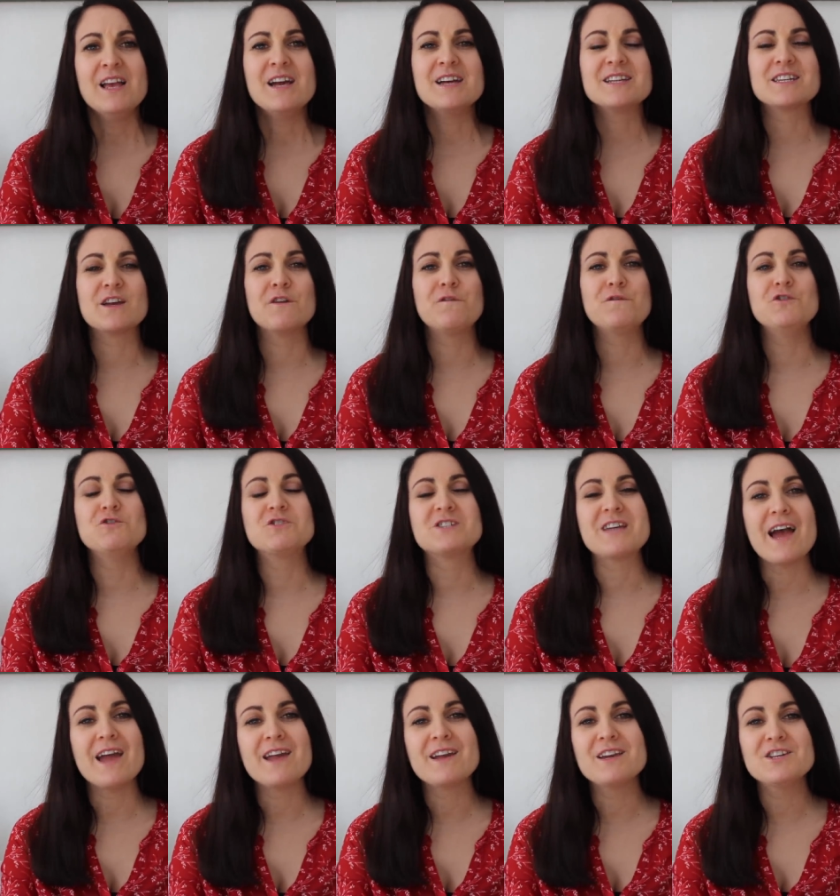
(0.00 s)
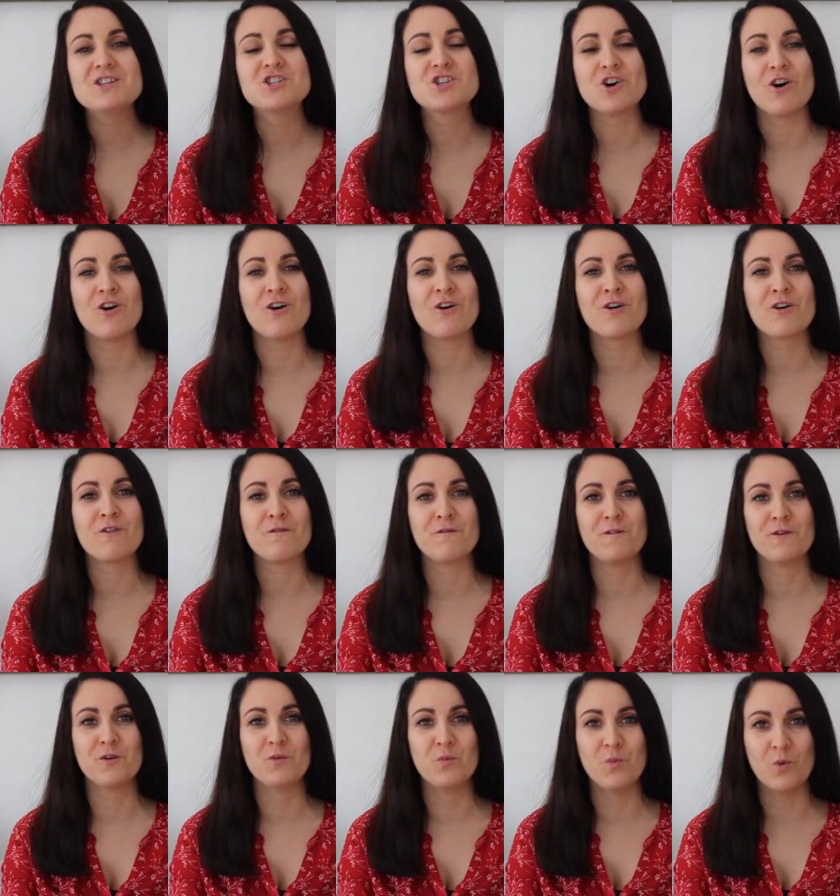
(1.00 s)
is if you take a dog
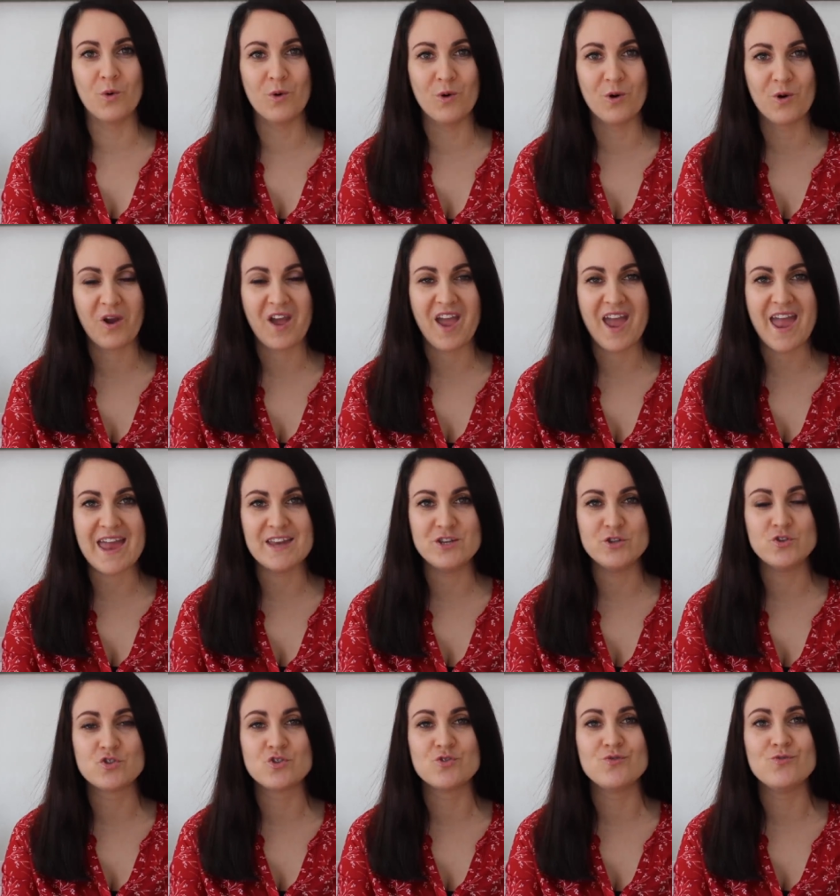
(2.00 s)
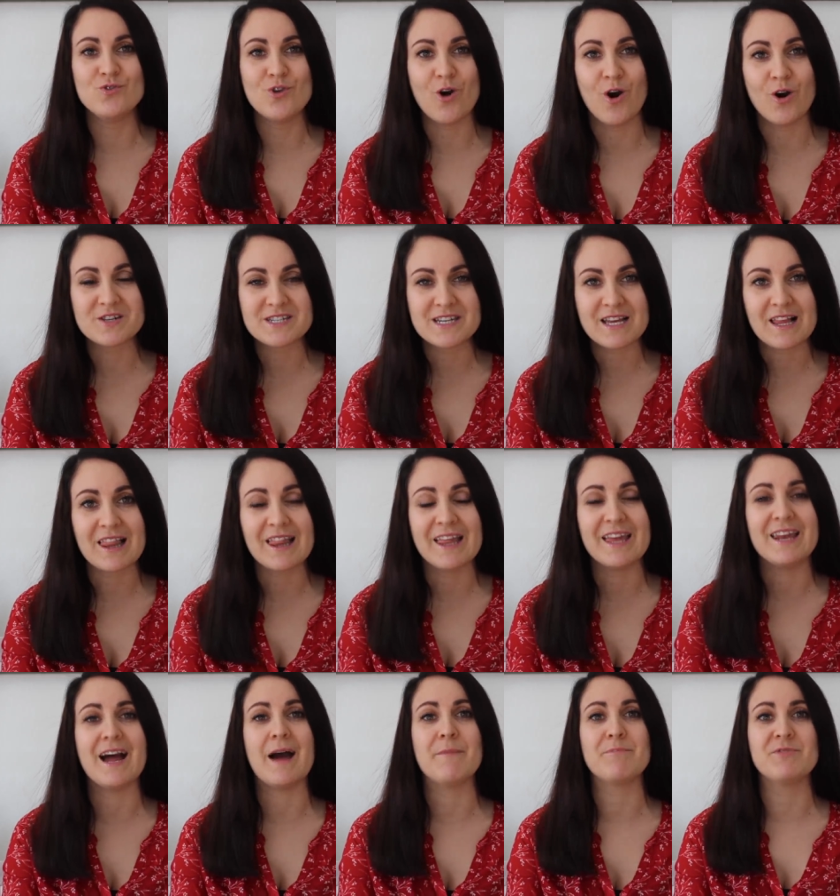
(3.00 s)
for a walk and you do not
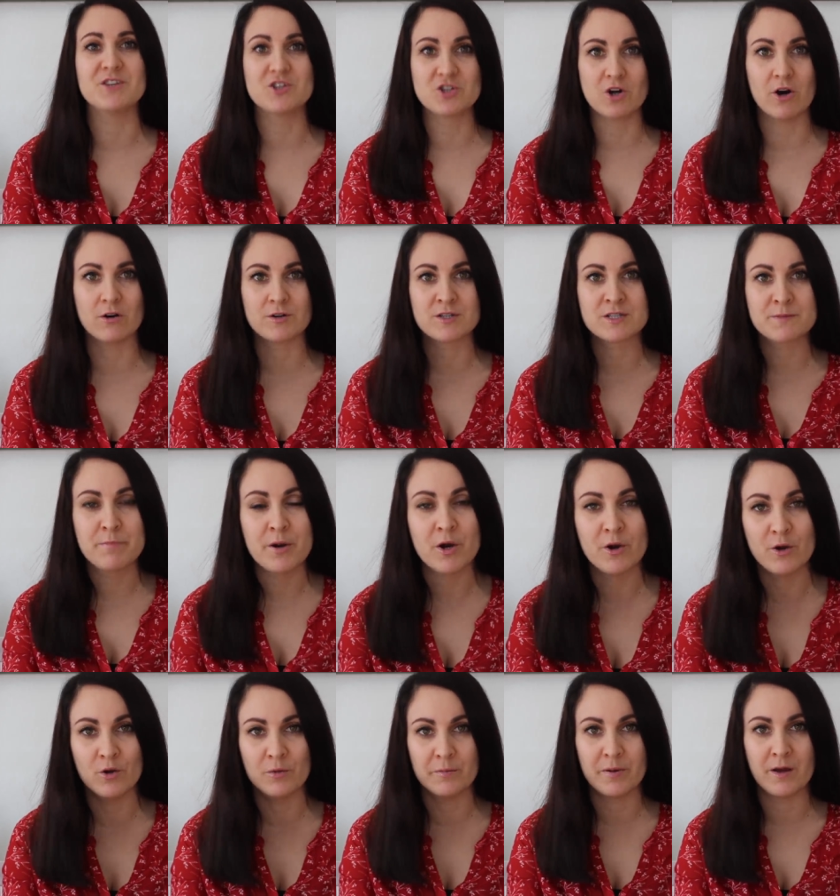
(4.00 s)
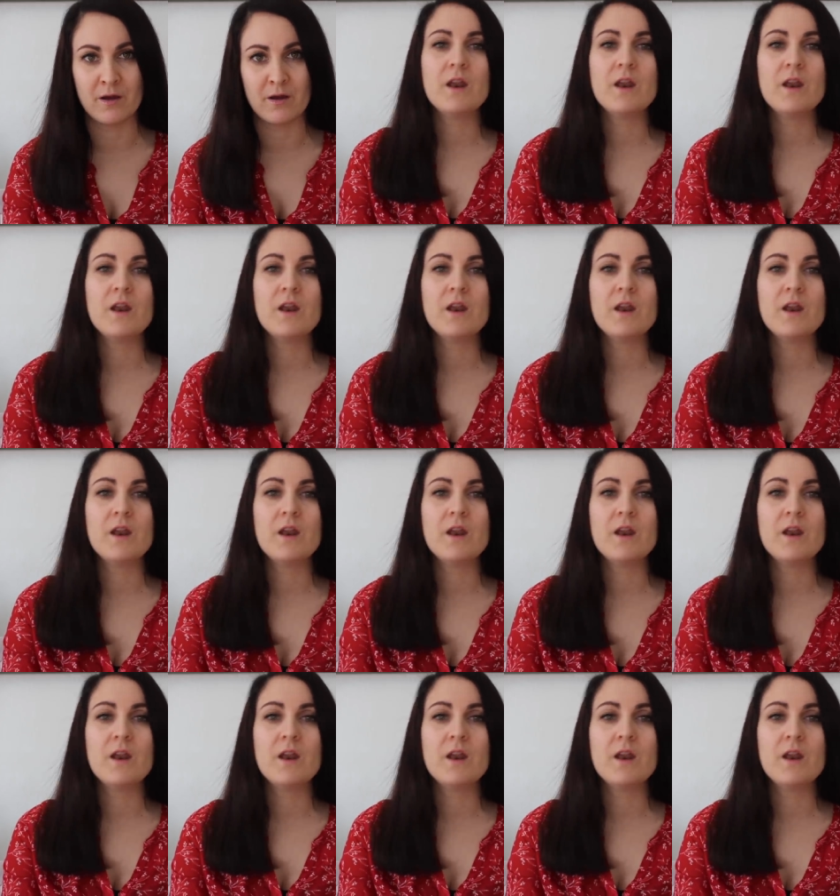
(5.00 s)
clean up the dog's poop.